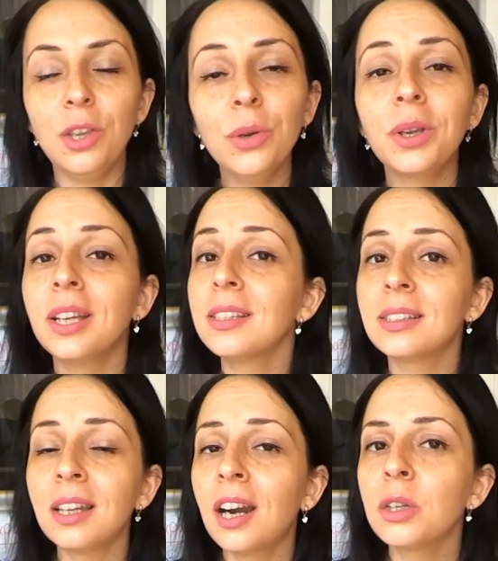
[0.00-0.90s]
you can
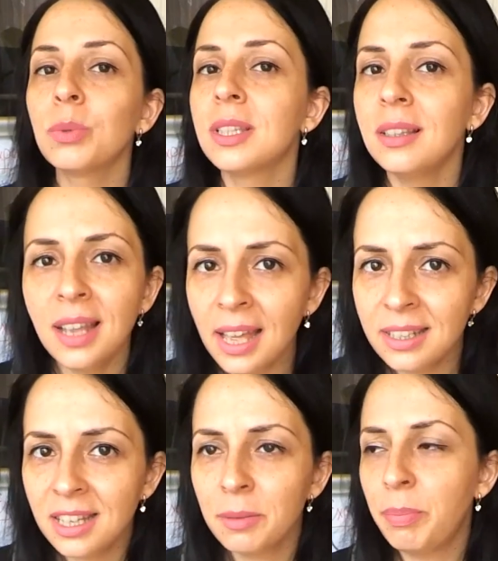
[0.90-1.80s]
start with
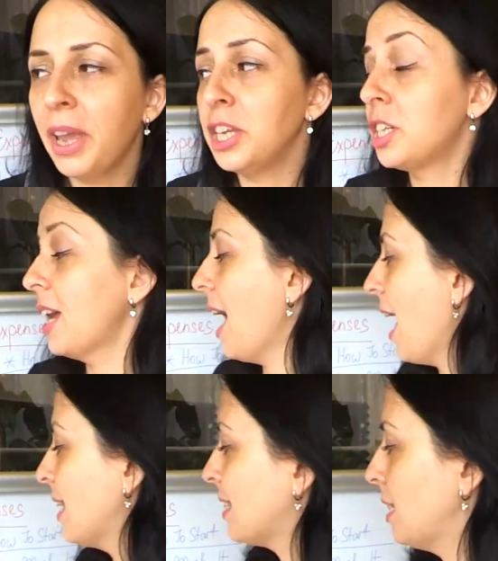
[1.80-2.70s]
landing page.
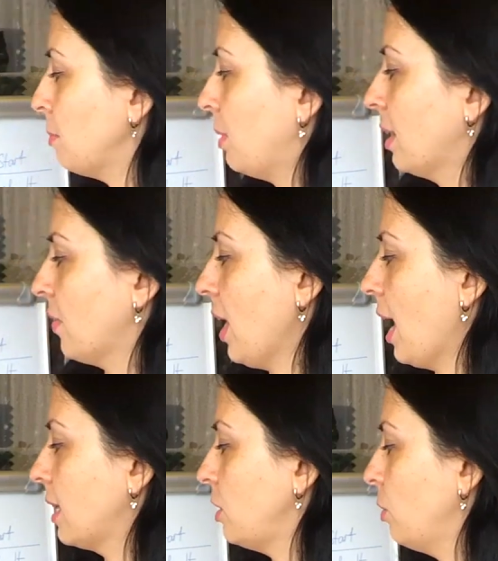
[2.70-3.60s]
As simple as
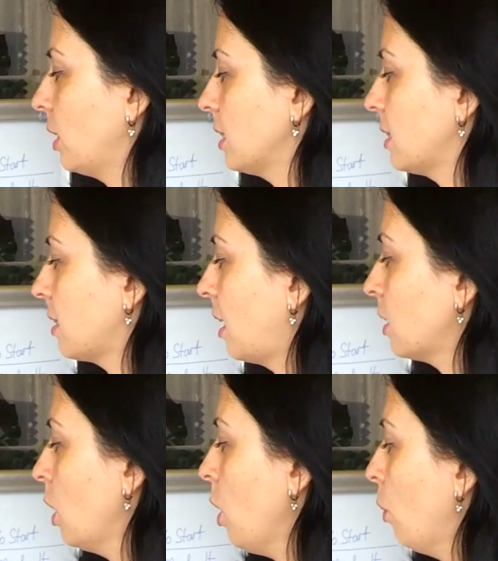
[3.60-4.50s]
that. You can
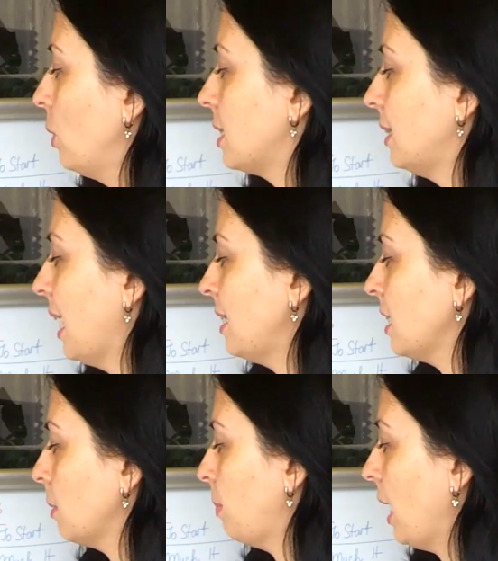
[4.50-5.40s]
start with
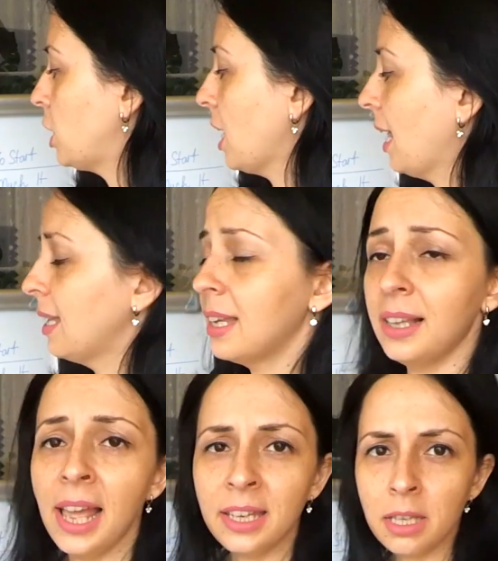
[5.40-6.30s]
landing page, and the
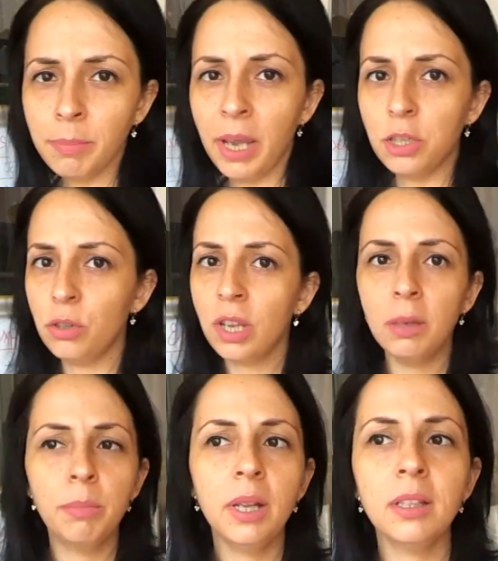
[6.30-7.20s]
landing page you
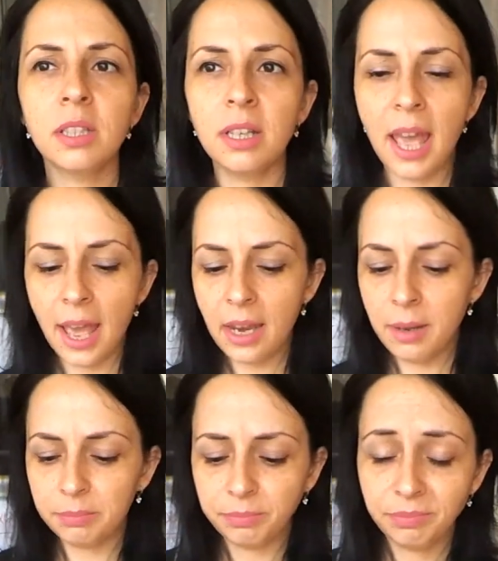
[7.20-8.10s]
can build on
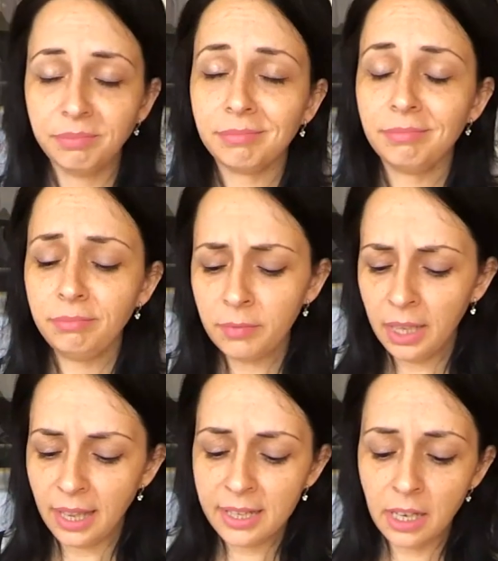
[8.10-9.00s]
any
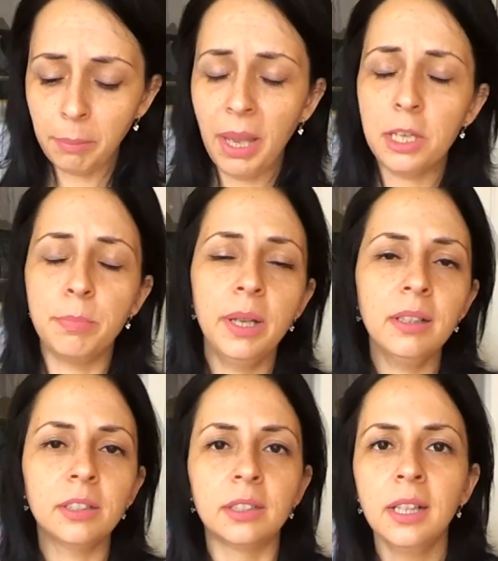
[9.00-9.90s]
landing page
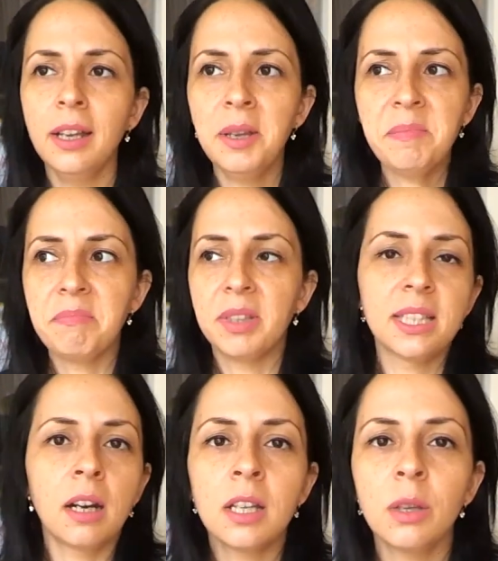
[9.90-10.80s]
builder,
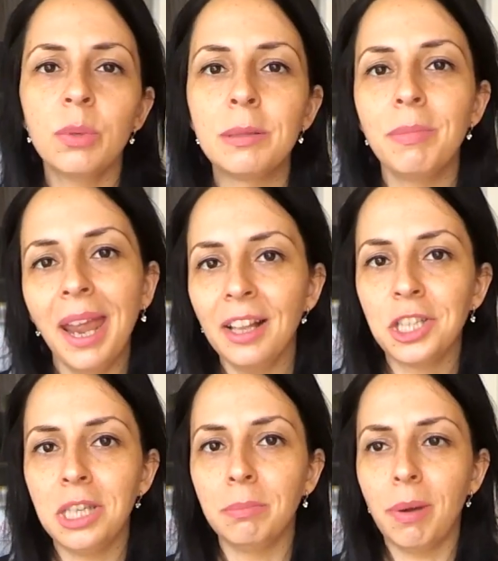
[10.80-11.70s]
starting with
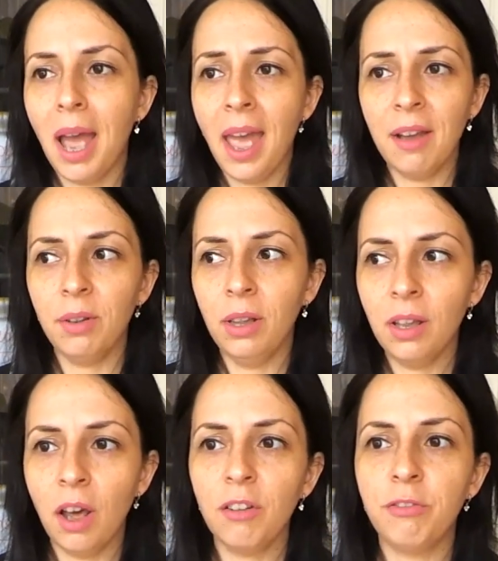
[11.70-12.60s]
MailChimp. I have a
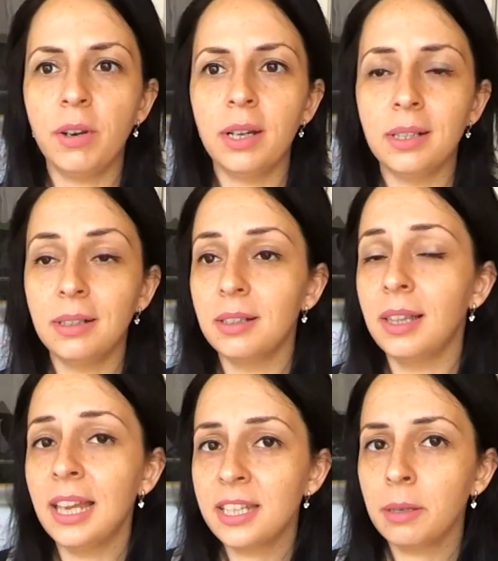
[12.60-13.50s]
lot of
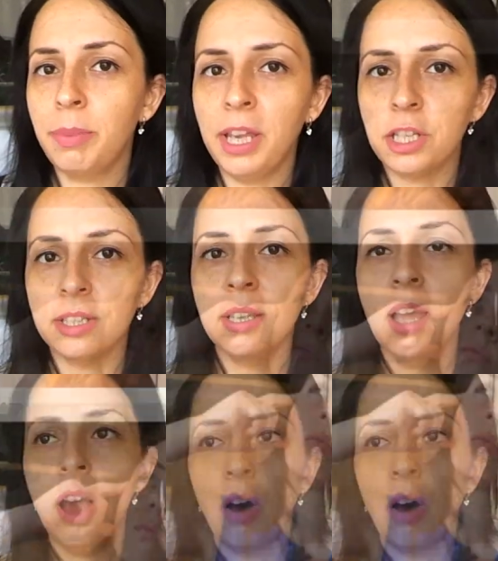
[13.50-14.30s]
landing pages